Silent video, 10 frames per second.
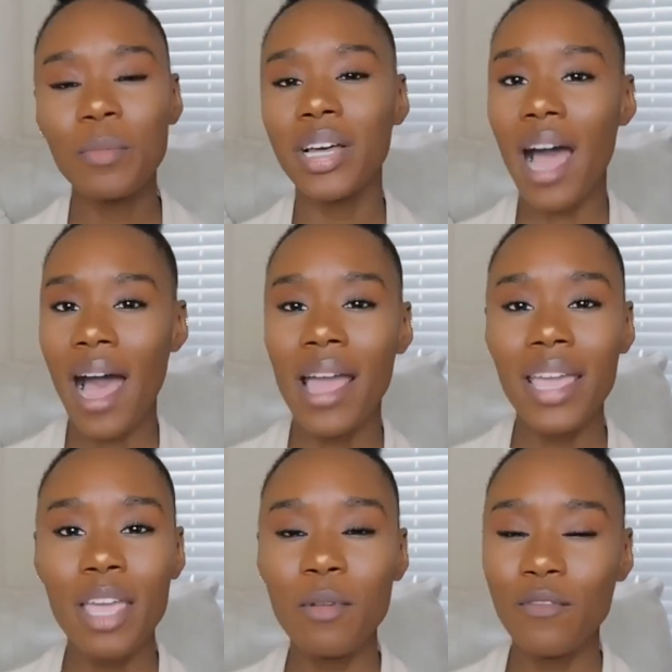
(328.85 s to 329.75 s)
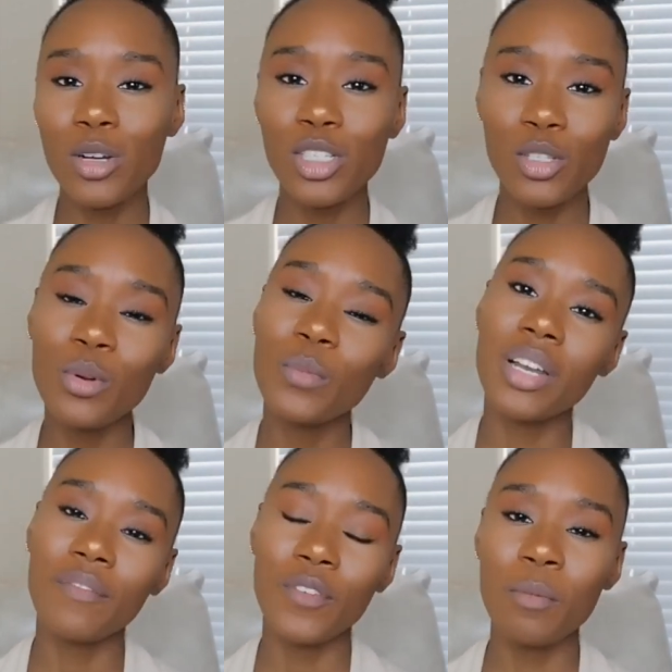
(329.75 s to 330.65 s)
but I came to Fort Stewart
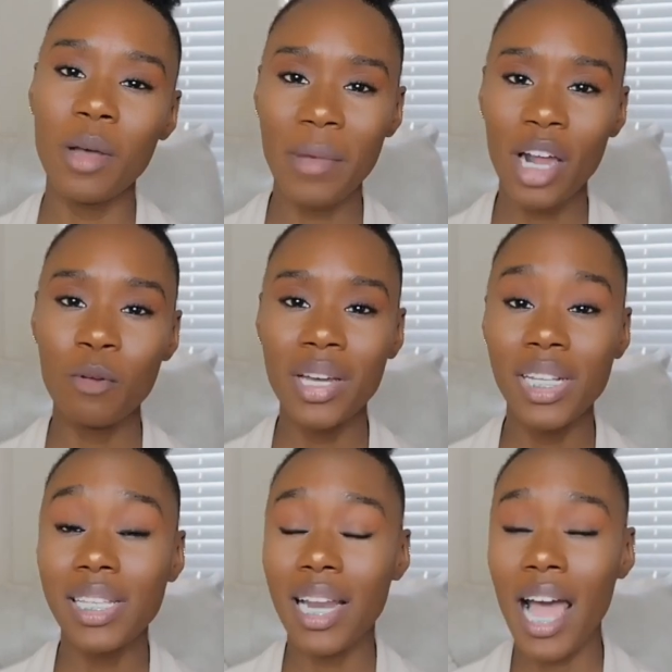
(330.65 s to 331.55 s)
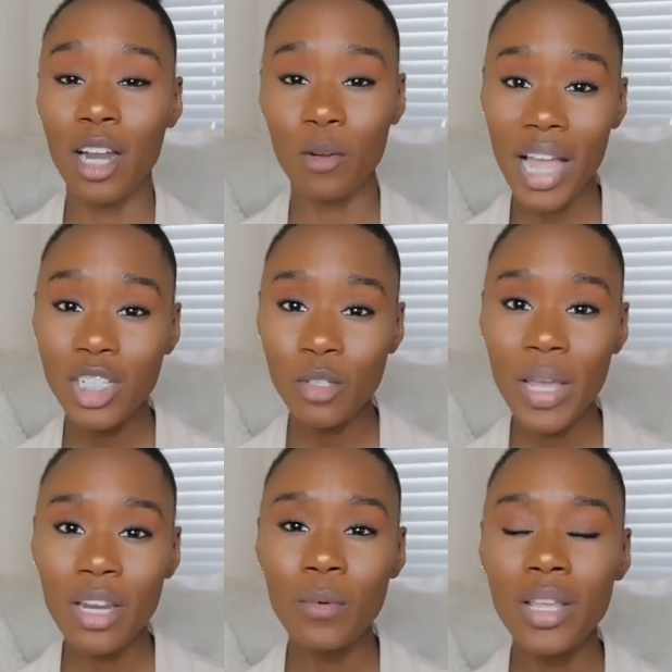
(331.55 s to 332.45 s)
with a few of my battle buddies that I
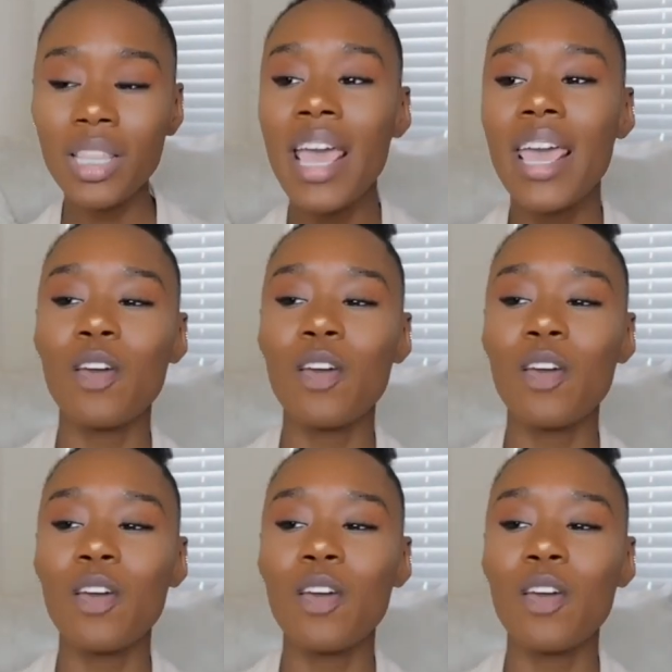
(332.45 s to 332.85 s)
graduated with,